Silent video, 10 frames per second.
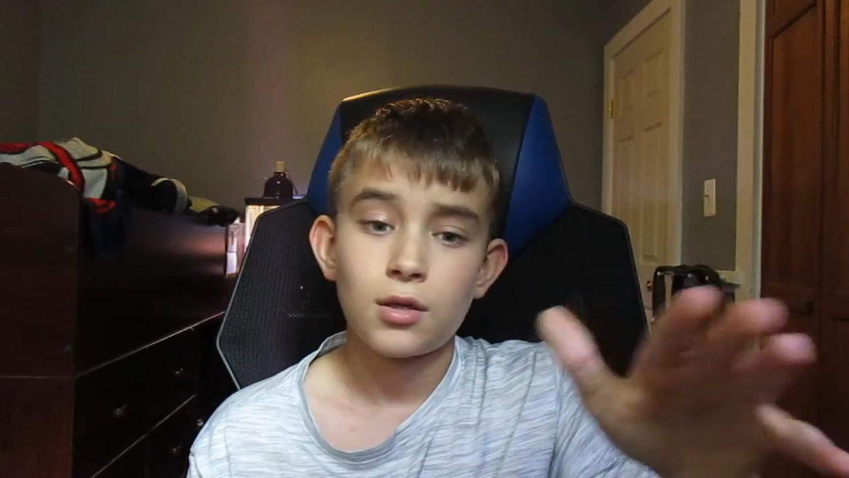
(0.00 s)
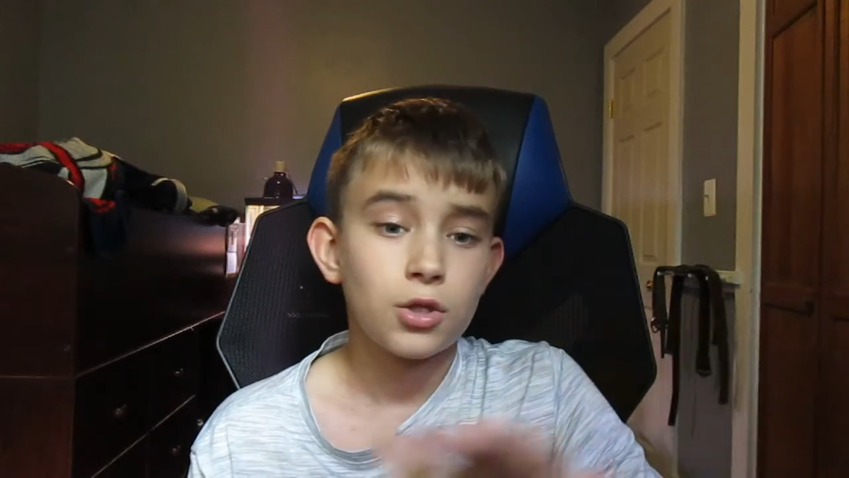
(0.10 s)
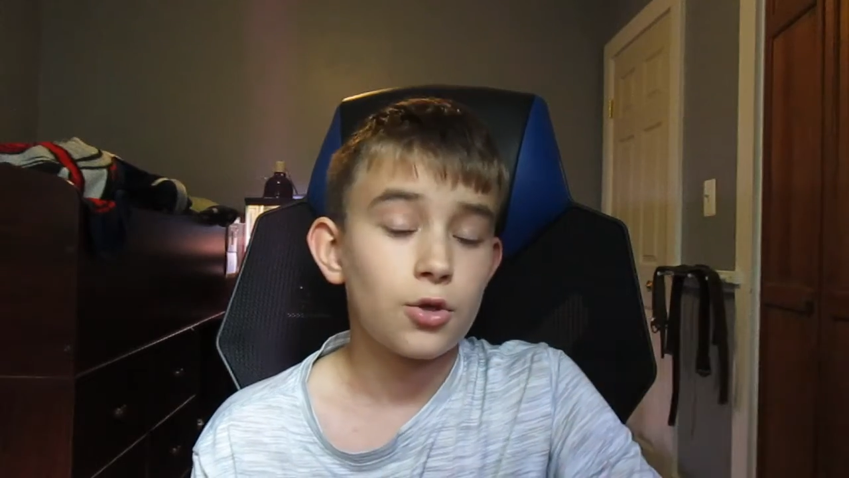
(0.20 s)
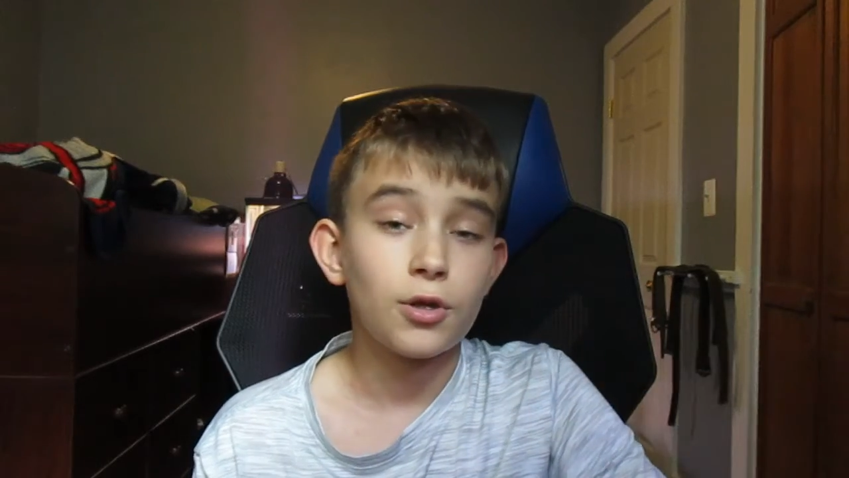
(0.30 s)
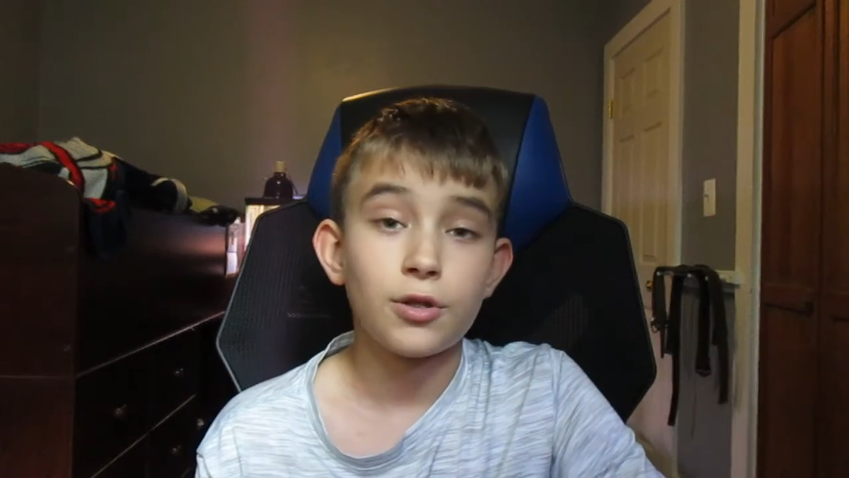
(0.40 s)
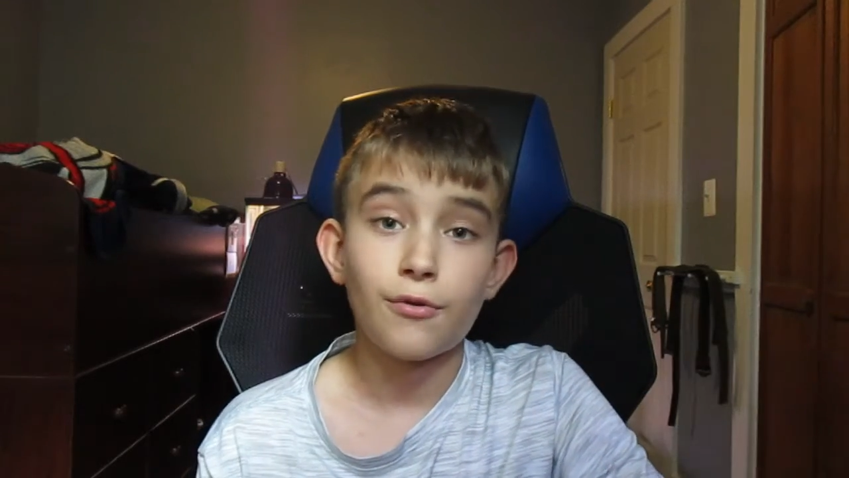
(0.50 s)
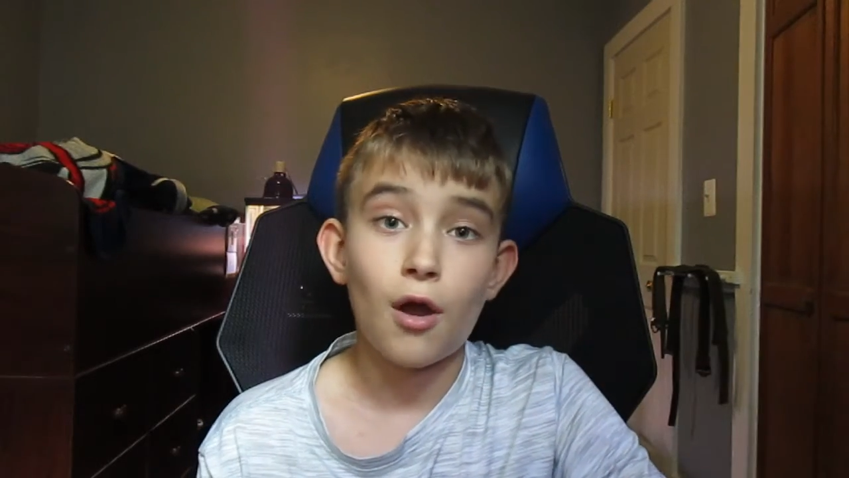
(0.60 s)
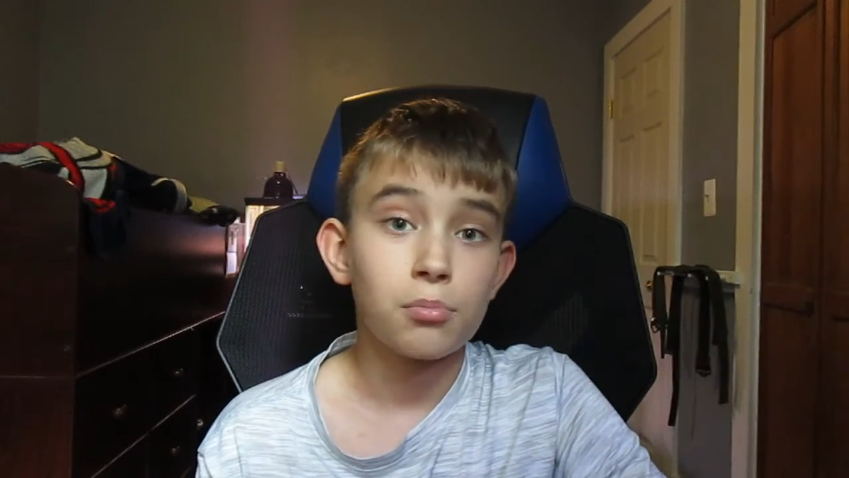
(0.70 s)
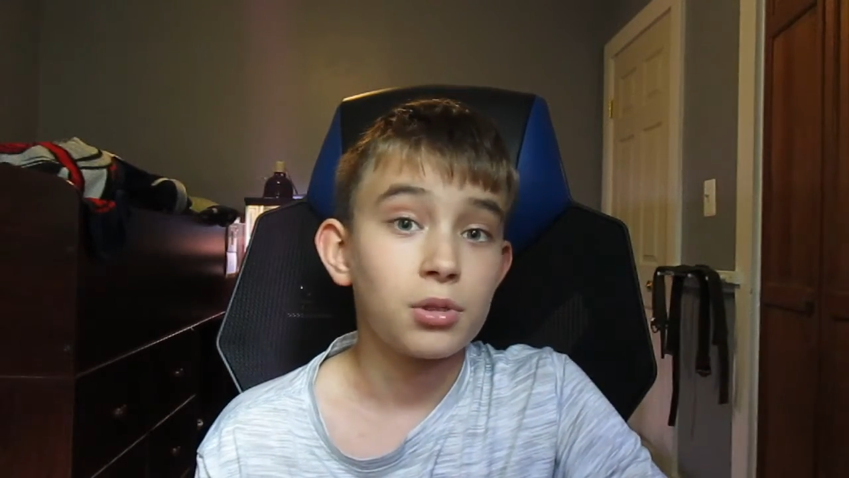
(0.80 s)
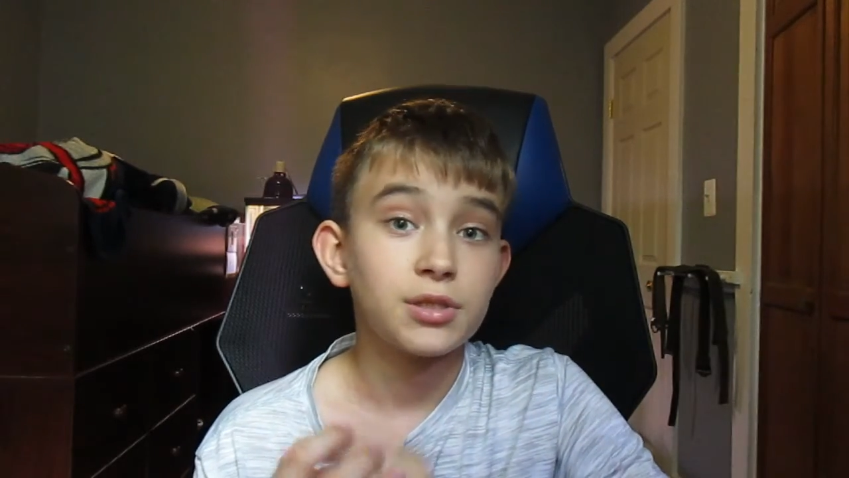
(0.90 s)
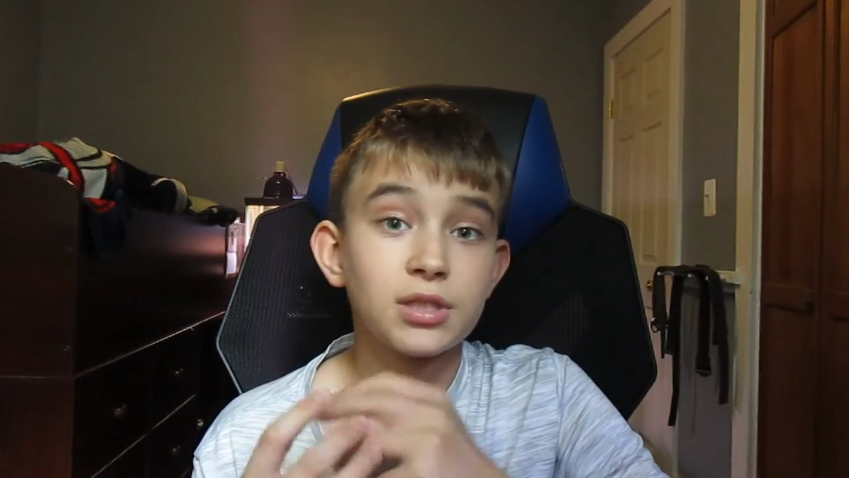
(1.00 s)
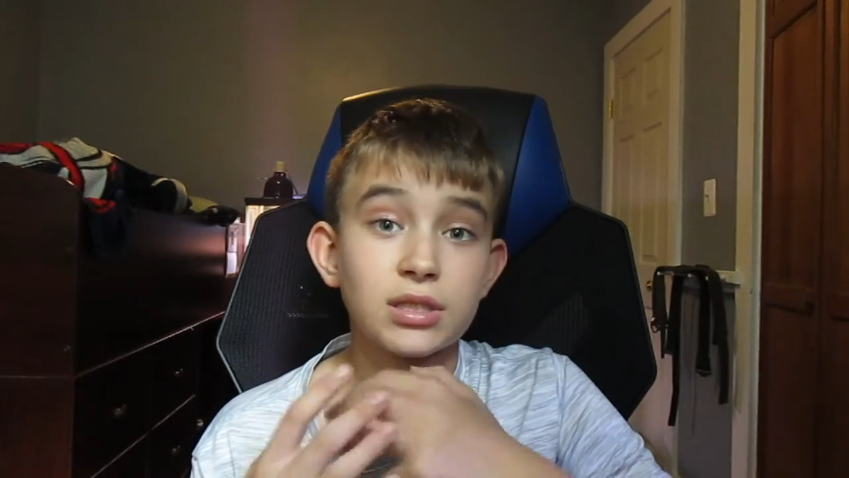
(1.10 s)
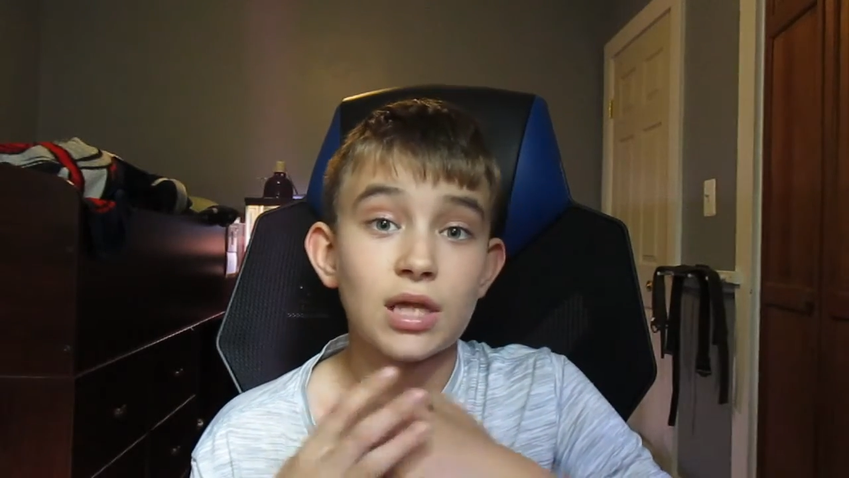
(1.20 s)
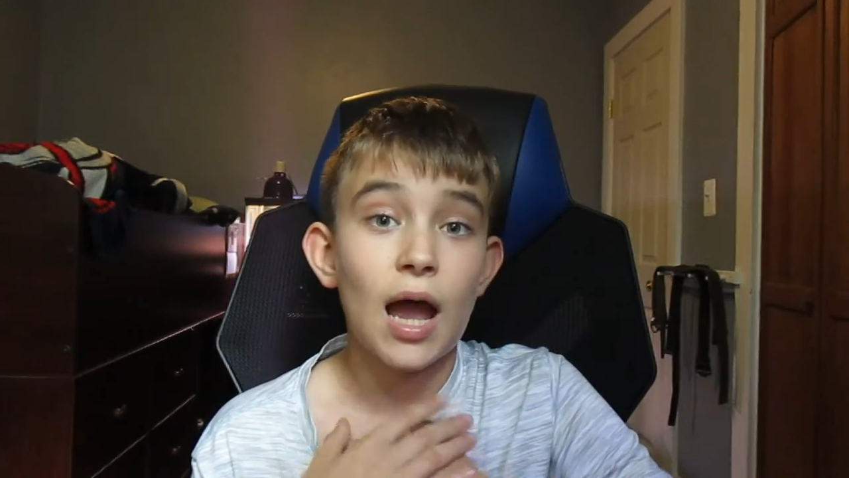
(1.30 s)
you're in the wrong place, because